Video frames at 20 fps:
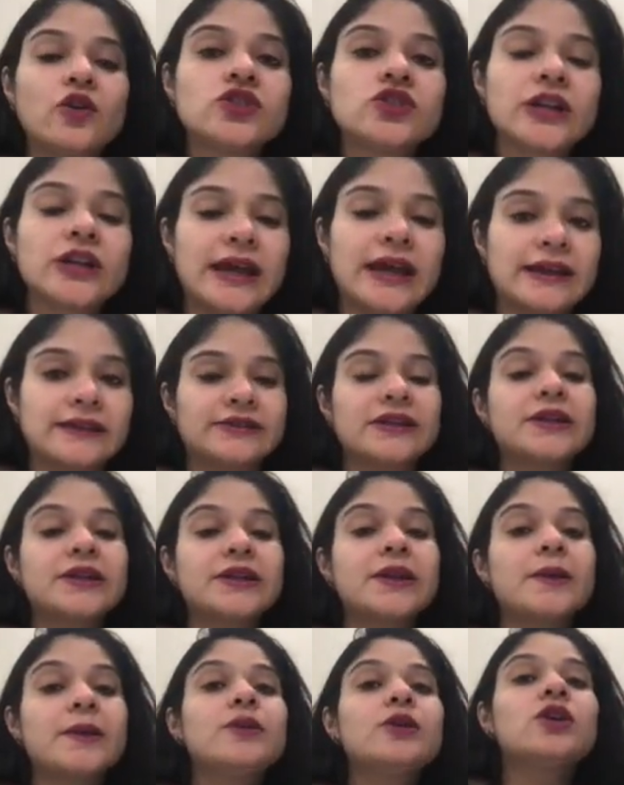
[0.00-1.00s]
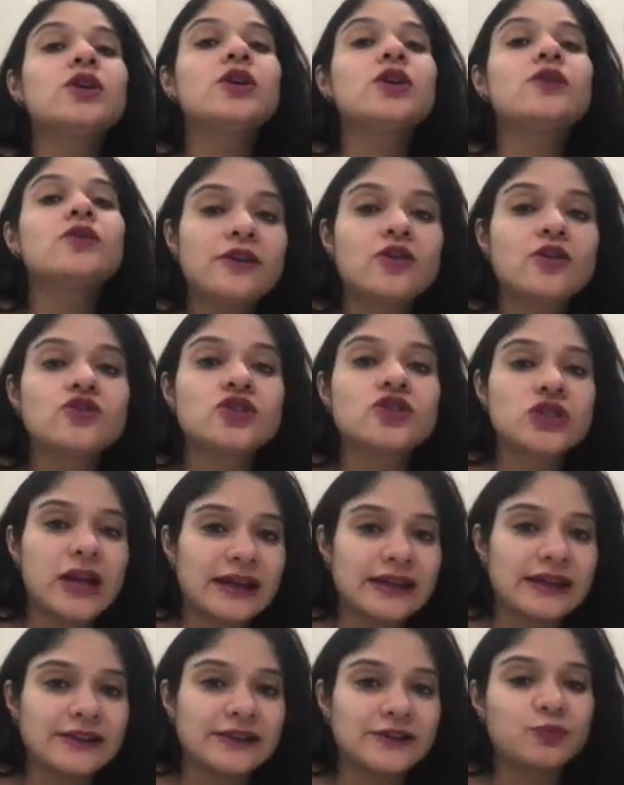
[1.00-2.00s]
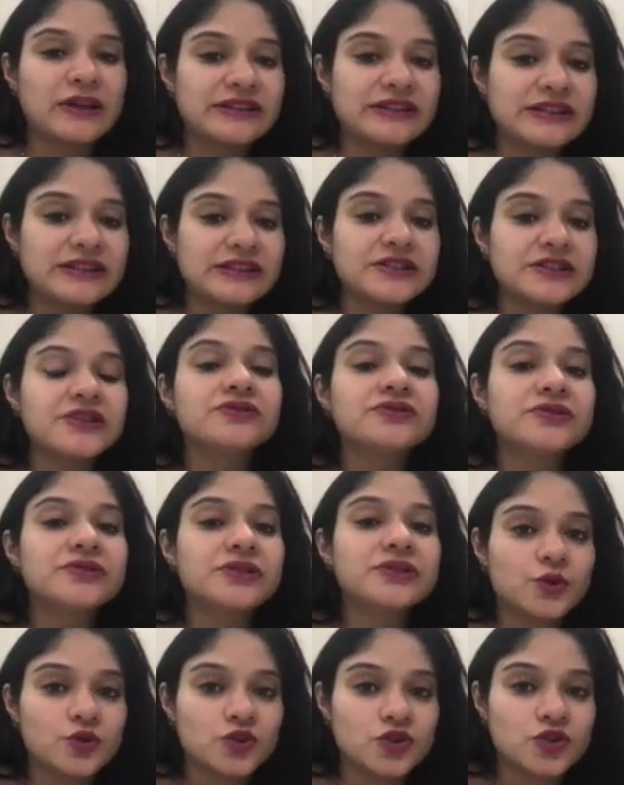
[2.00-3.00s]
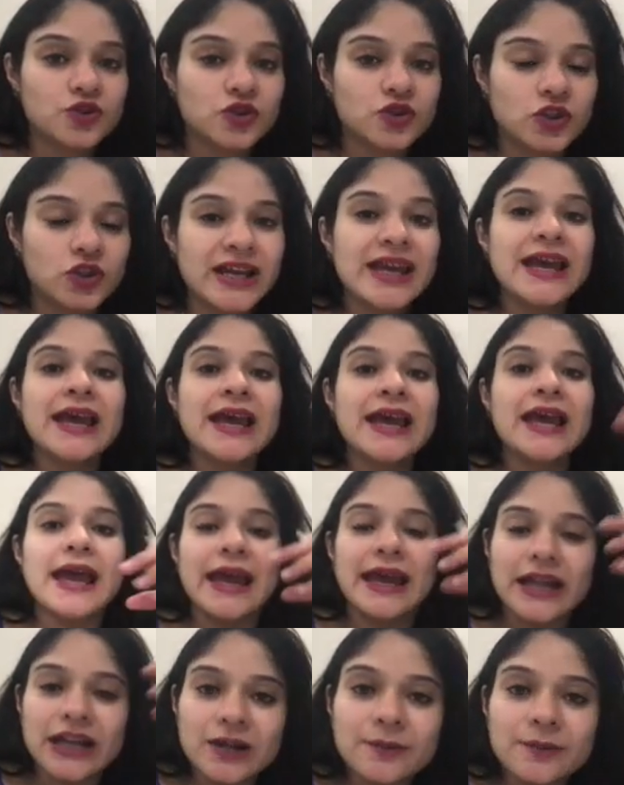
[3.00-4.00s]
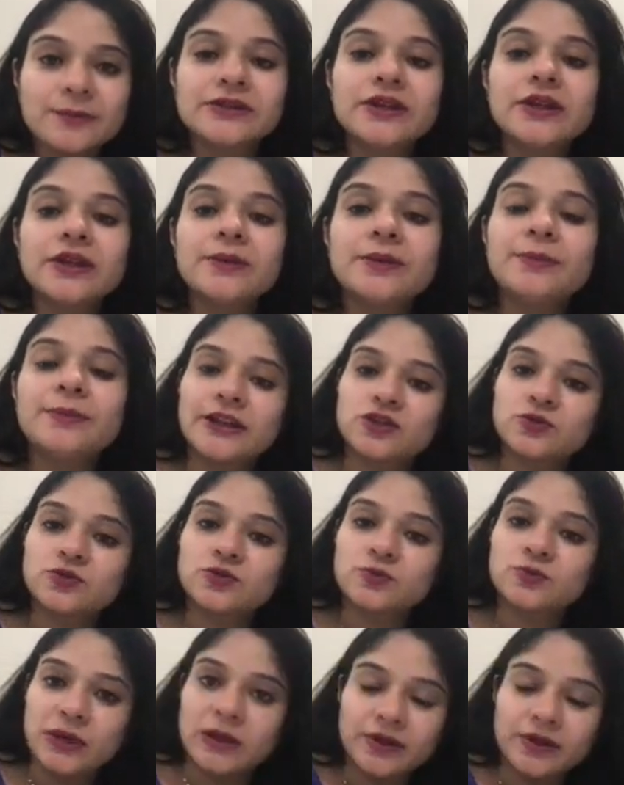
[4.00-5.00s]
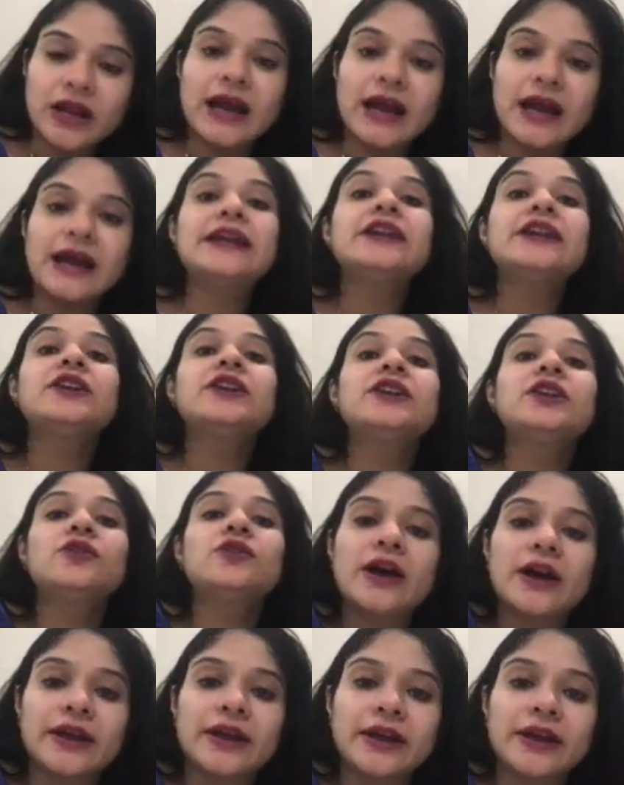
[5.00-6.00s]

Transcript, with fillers: ions, the number of hydrogen ions present in a solution helps the pH paper identify